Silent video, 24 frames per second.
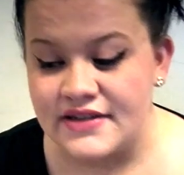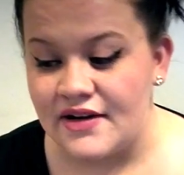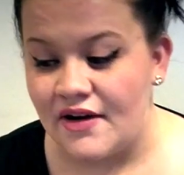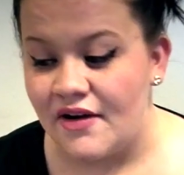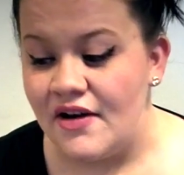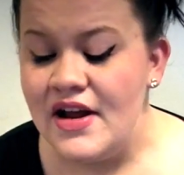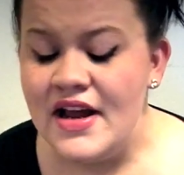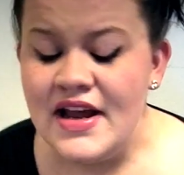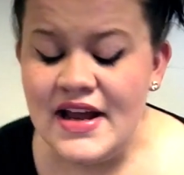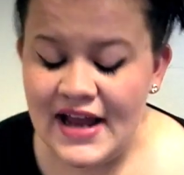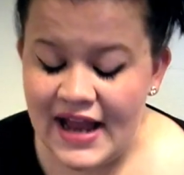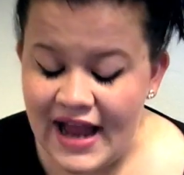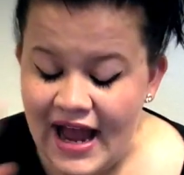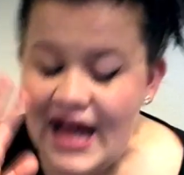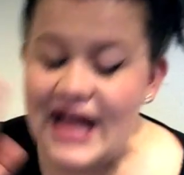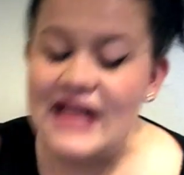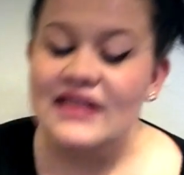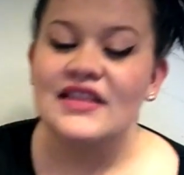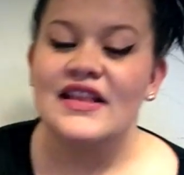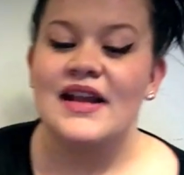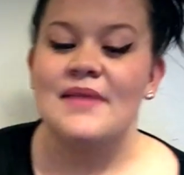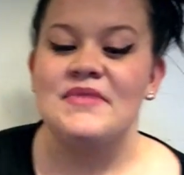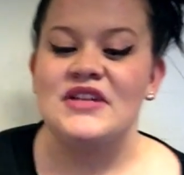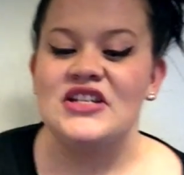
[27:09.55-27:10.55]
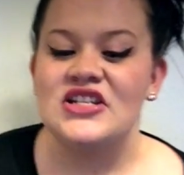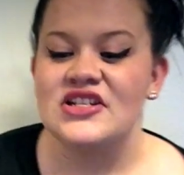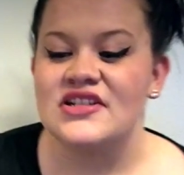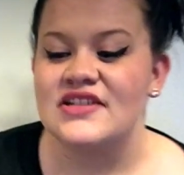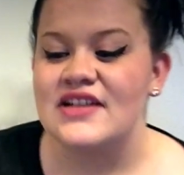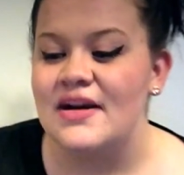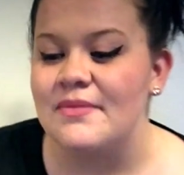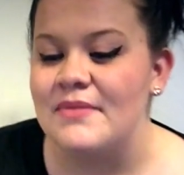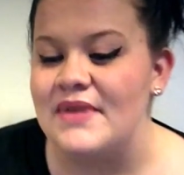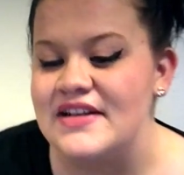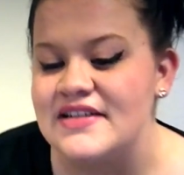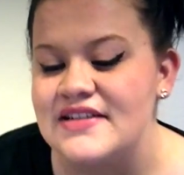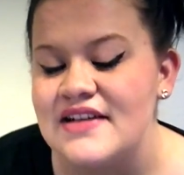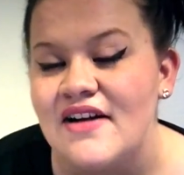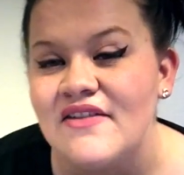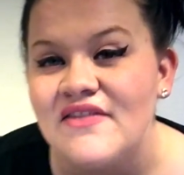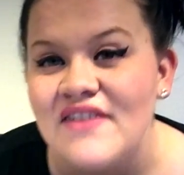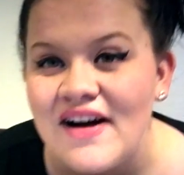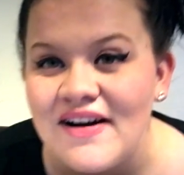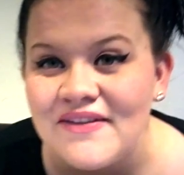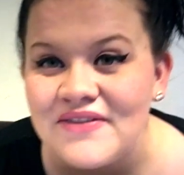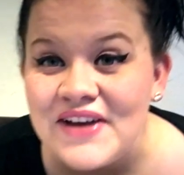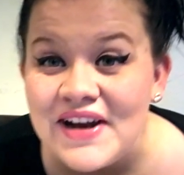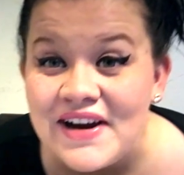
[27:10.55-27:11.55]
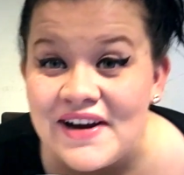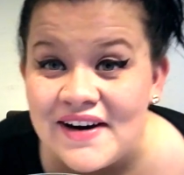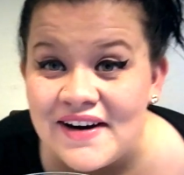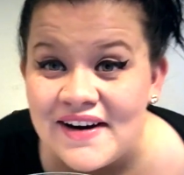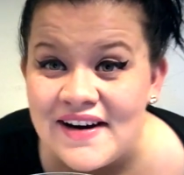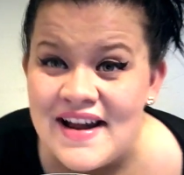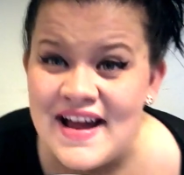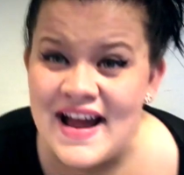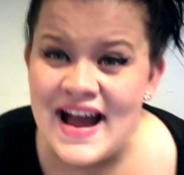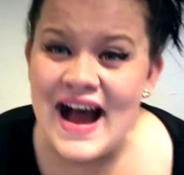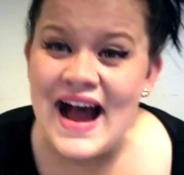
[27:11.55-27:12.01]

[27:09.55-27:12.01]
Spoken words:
So, let me just cut myself off here.